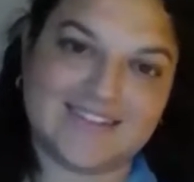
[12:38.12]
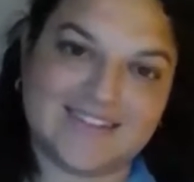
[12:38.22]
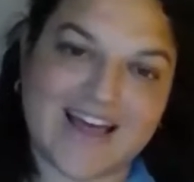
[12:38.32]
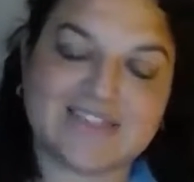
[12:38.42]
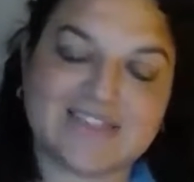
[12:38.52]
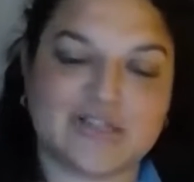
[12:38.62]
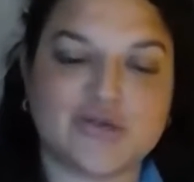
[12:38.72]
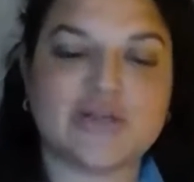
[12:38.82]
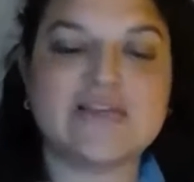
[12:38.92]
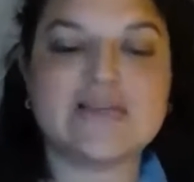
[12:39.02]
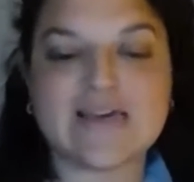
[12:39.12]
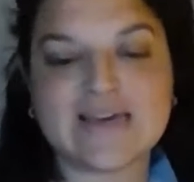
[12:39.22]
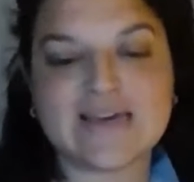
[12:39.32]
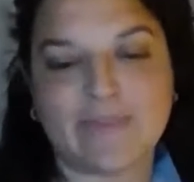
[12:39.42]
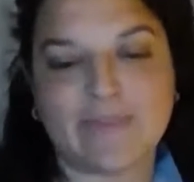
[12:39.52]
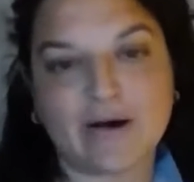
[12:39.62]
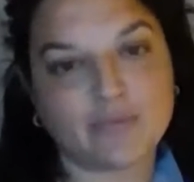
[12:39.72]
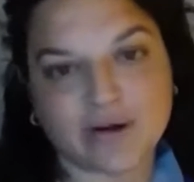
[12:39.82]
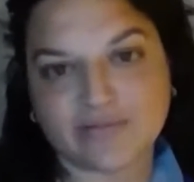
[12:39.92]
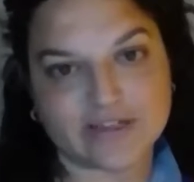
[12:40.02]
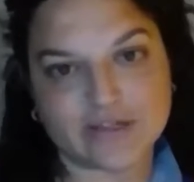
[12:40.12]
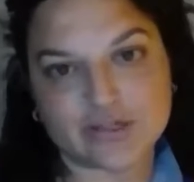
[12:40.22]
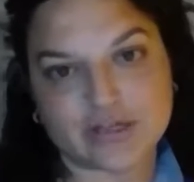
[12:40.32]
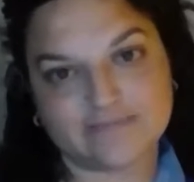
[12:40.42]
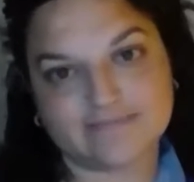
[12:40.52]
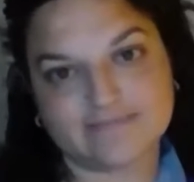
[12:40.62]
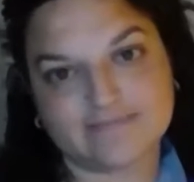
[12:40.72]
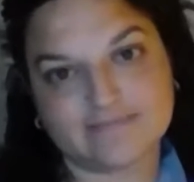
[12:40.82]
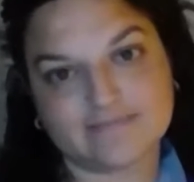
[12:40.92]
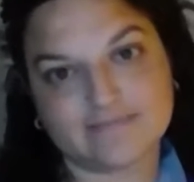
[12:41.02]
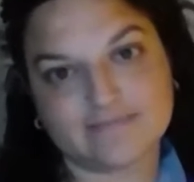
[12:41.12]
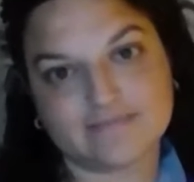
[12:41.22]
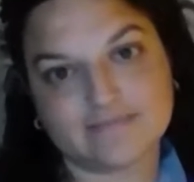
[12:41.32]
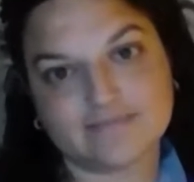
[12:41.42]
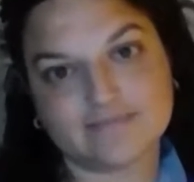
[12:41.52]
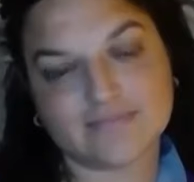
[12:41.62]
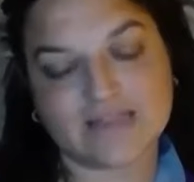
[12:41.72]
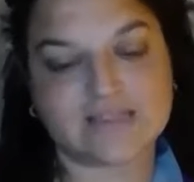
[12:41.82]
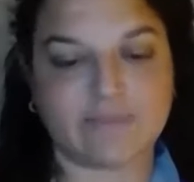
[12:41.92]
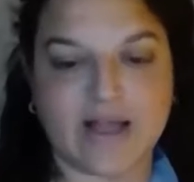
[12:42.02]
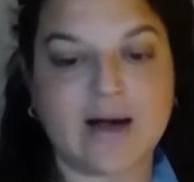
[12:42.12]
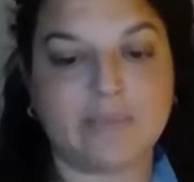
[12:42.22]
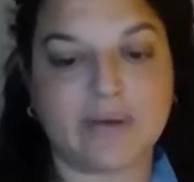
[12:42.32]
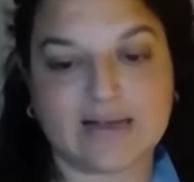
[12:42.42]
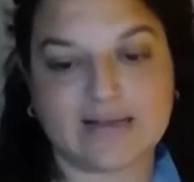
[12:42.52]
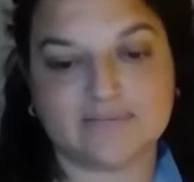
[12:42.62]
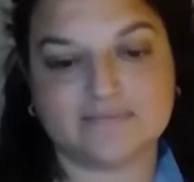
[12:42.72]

That's the tricky thing about privilege it's myopic.